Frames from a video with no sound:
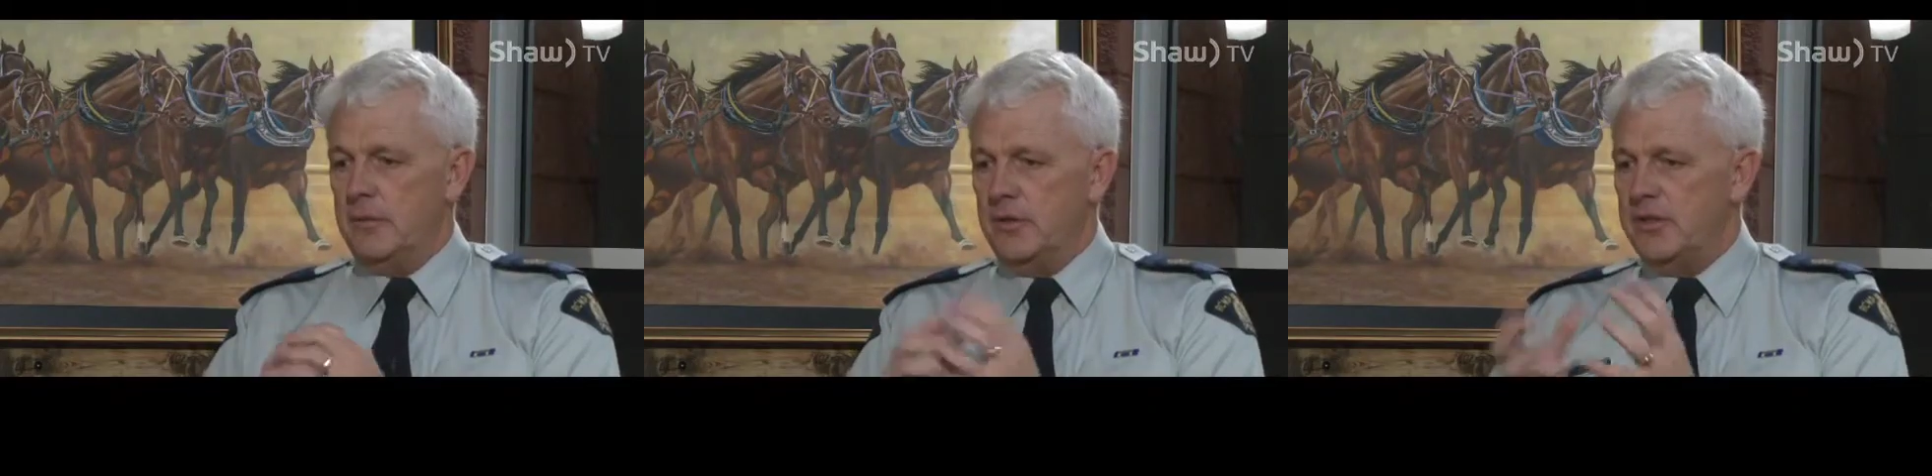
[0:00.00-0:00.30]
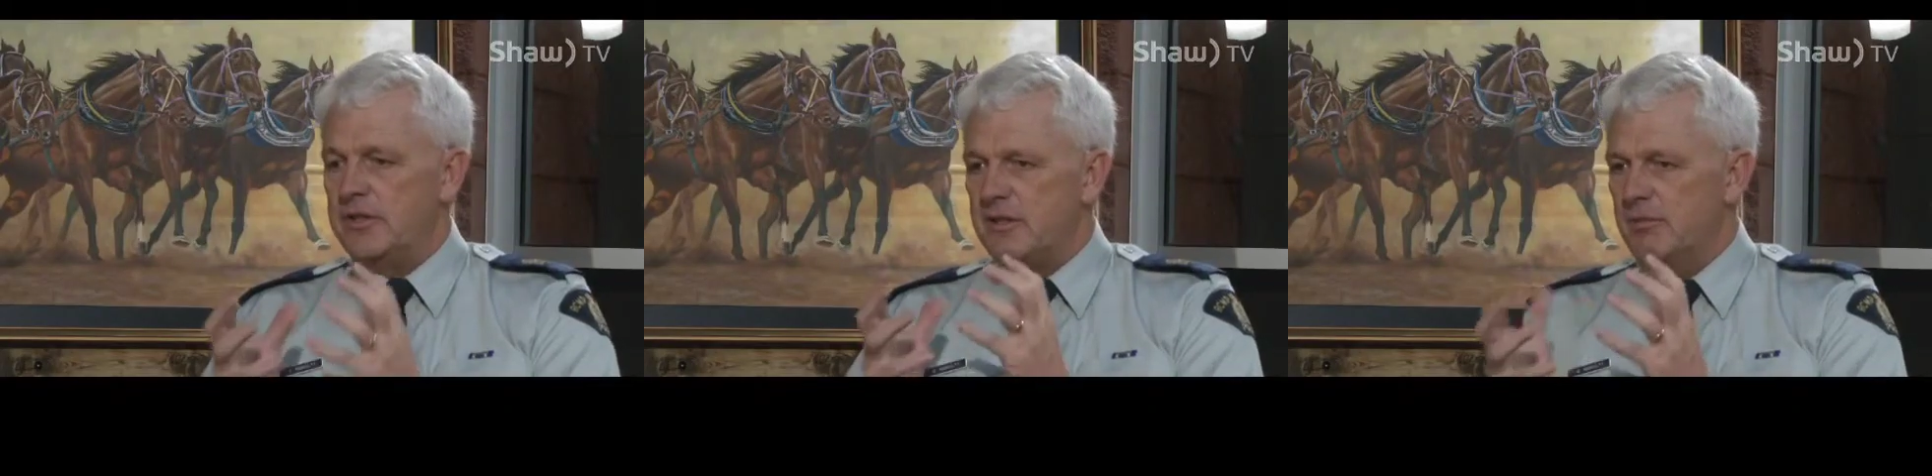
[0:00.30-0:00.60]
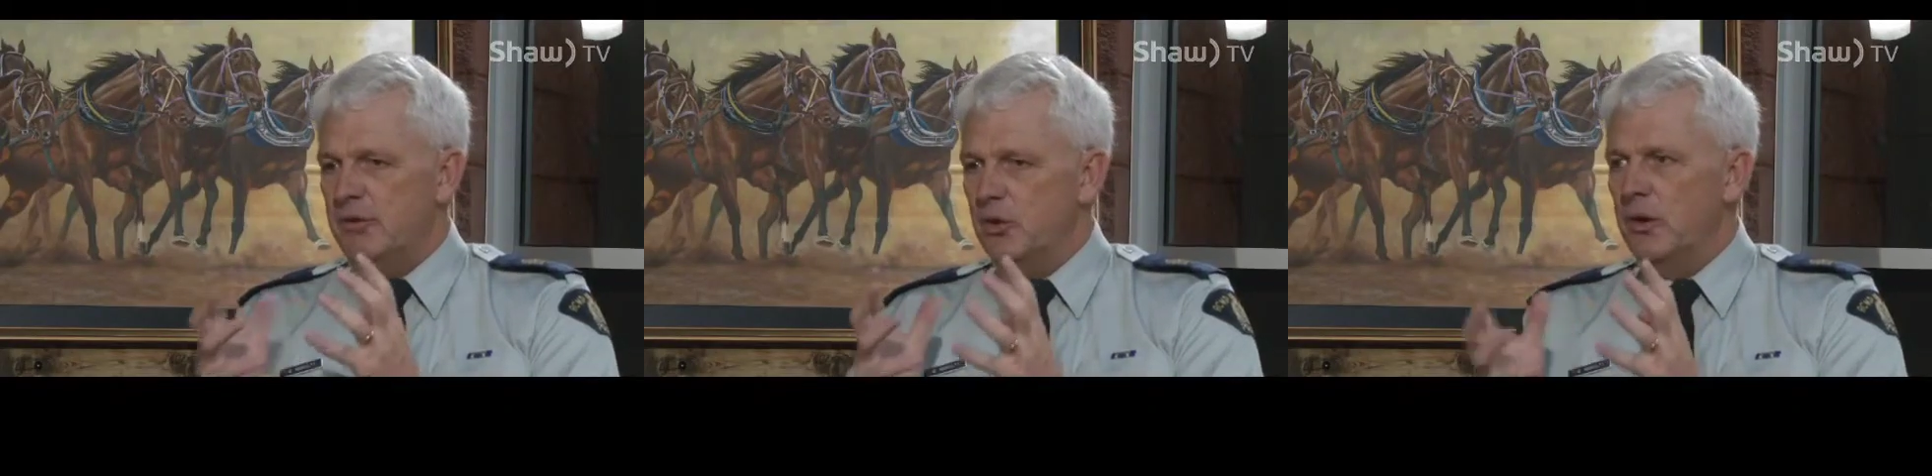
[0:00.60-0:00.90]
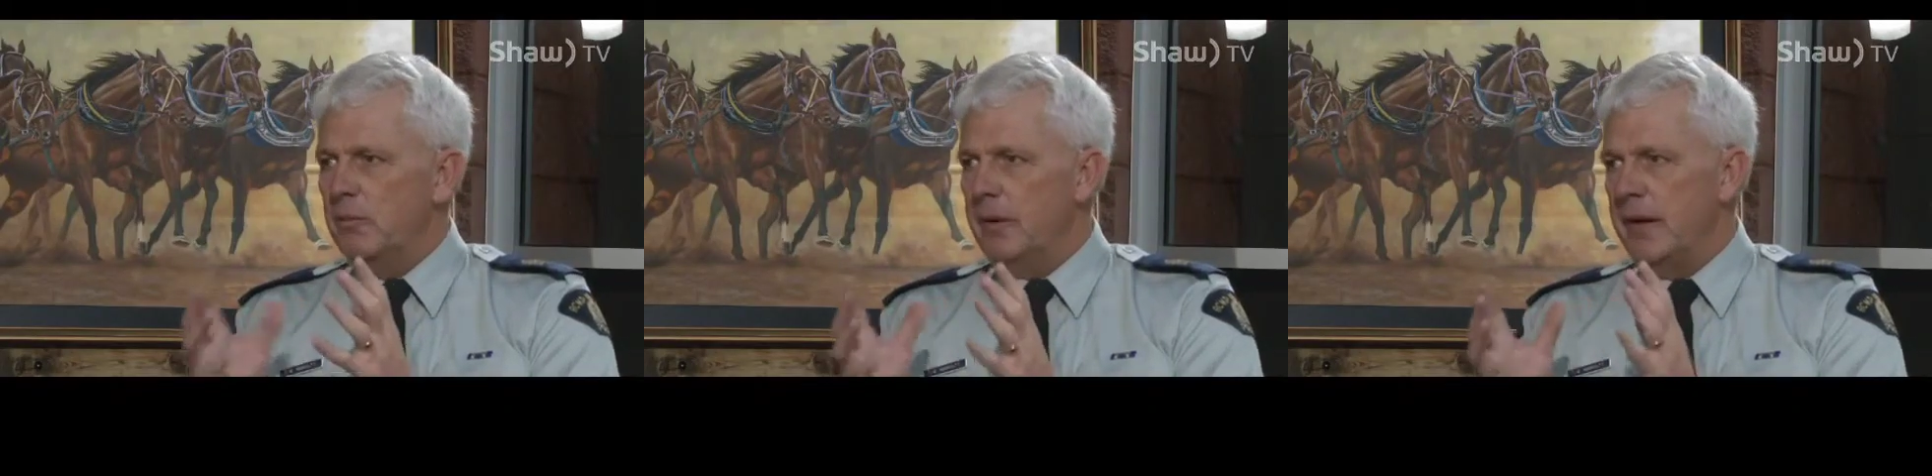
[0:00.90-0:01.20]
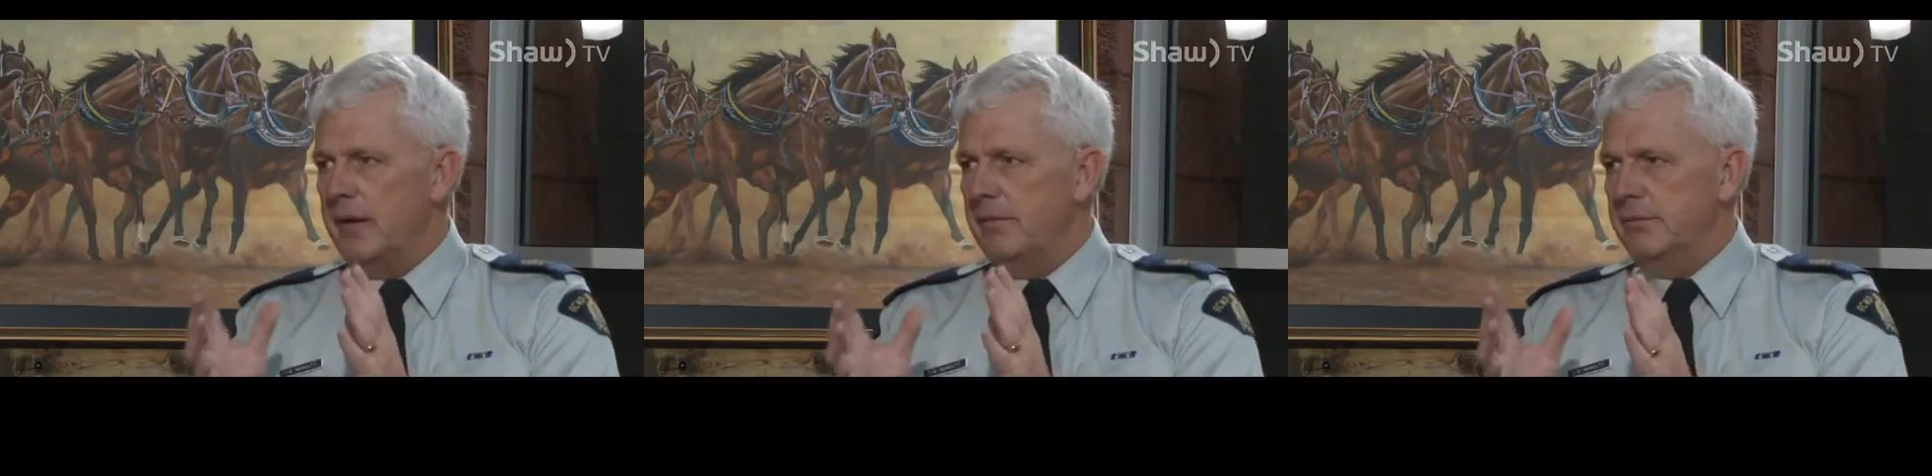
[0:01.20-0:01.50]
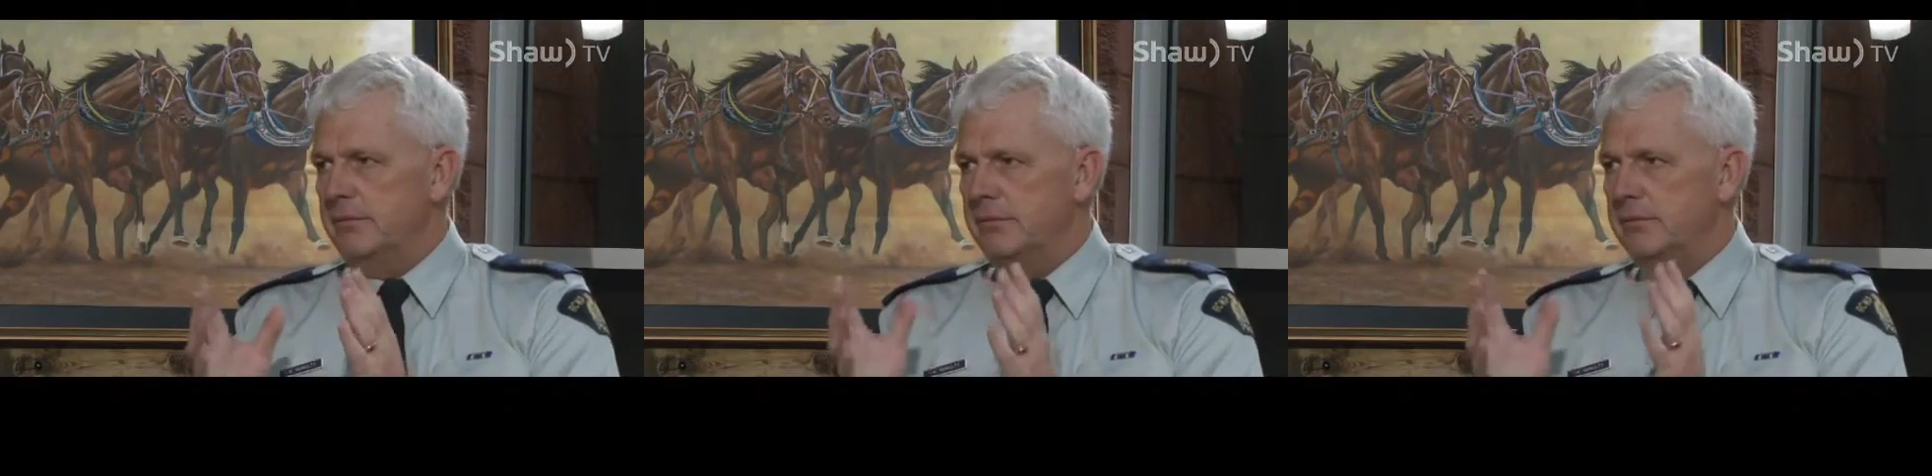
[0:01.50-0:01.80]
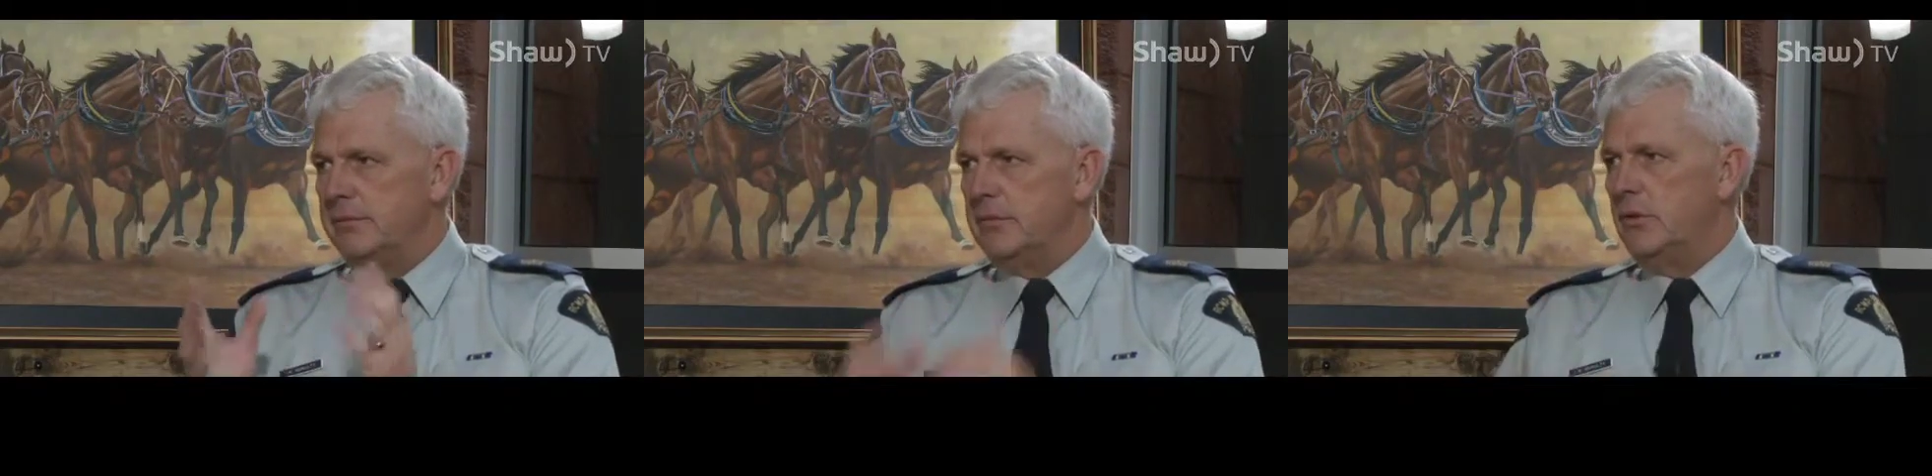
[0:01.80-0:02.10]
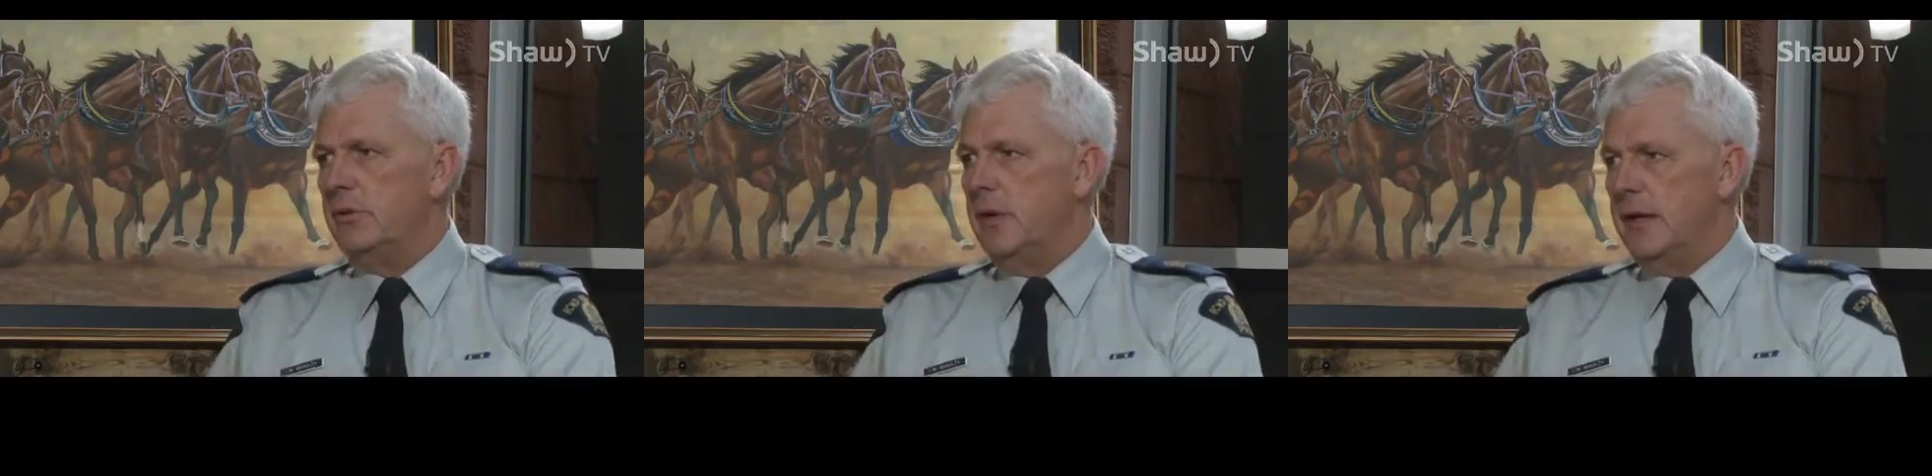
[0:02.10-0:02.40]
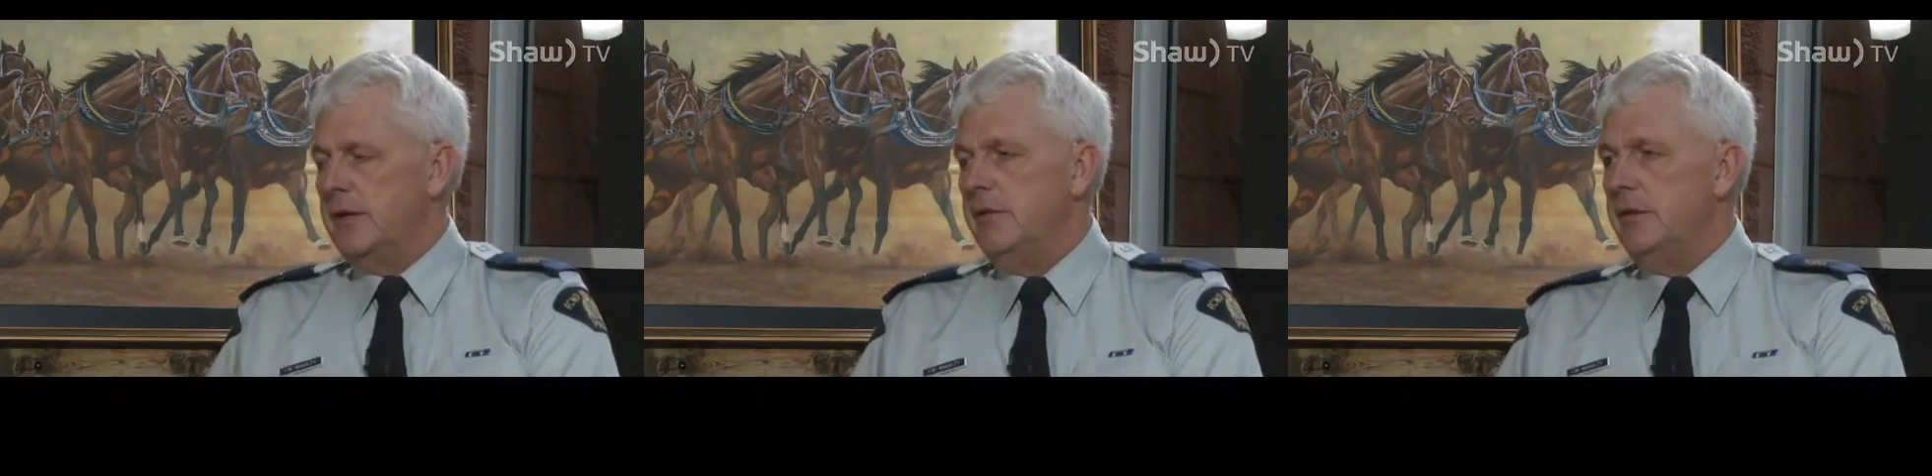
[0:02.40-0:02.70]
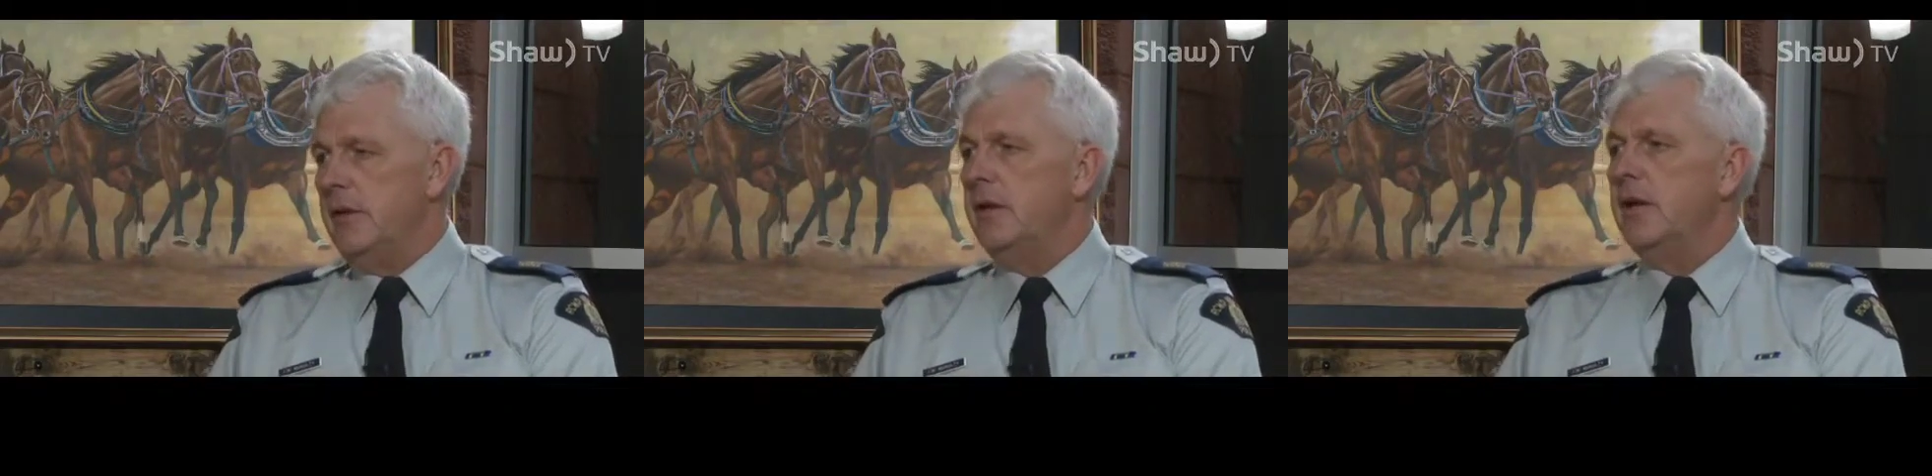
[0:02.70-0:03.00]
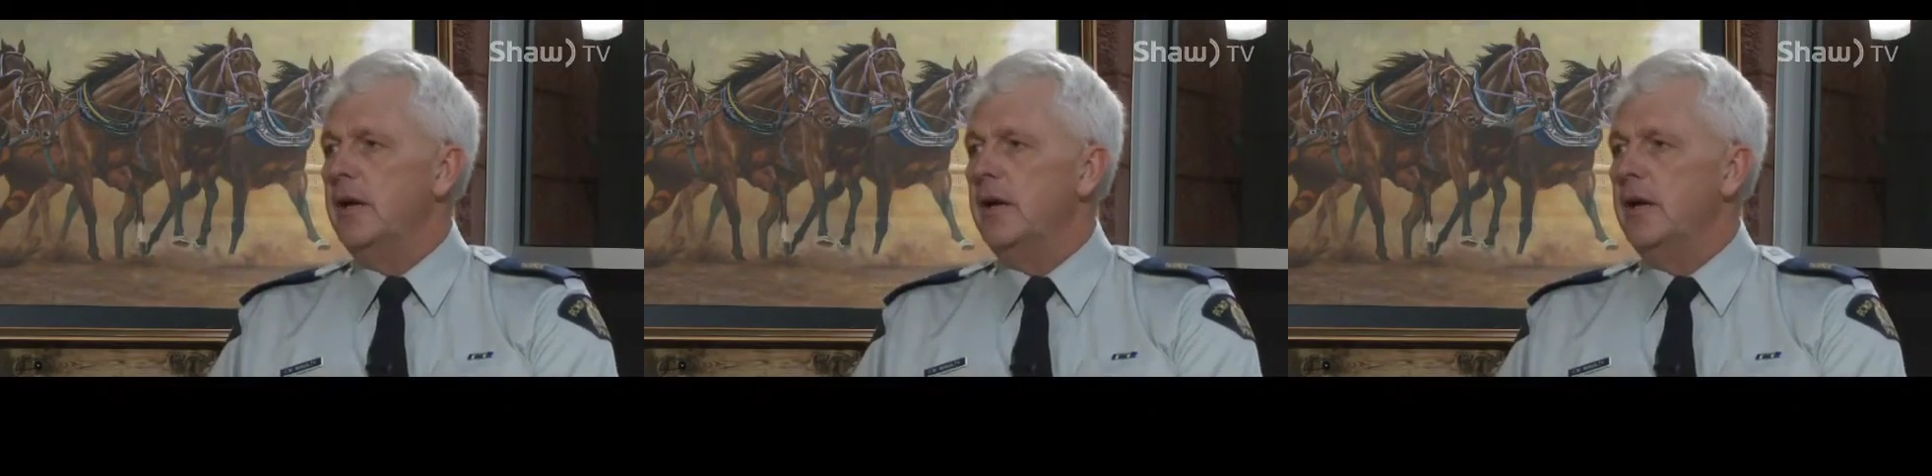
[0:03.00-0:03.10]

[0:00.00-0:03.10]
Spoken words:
just doing bad criminal activity,